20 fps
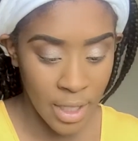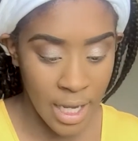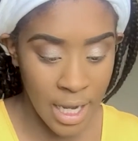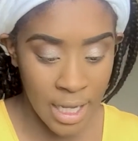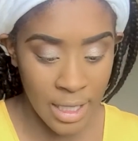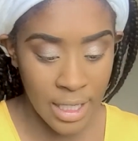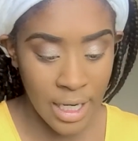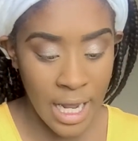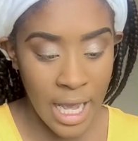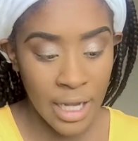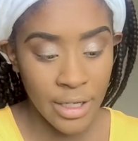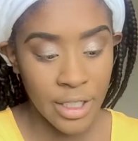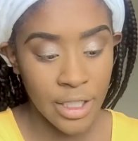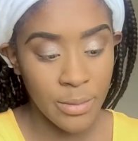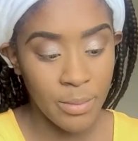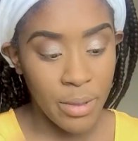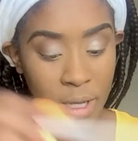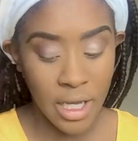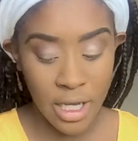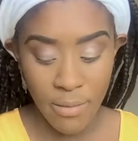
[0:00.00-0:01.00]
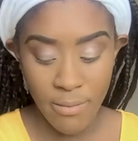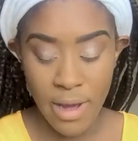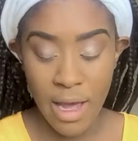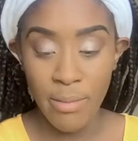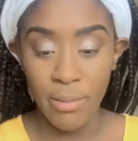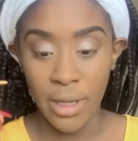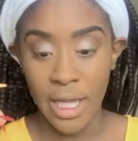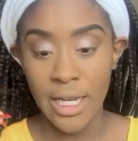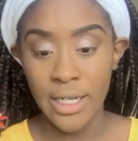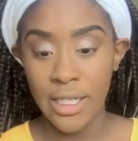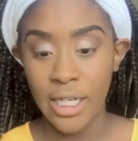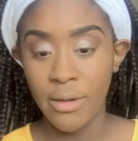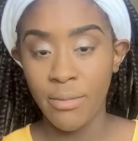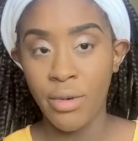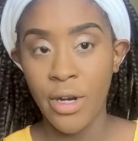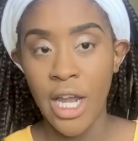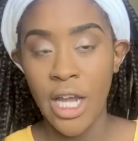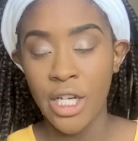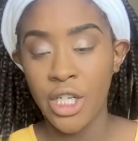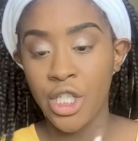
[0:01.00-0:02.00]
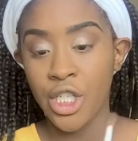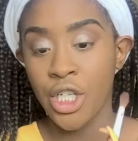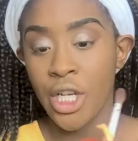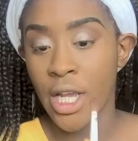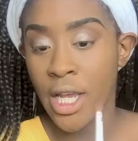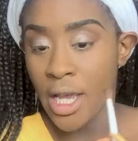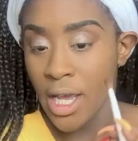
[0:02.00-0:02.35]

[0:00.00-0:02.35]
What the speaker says: And then I'll just pick up my blending brush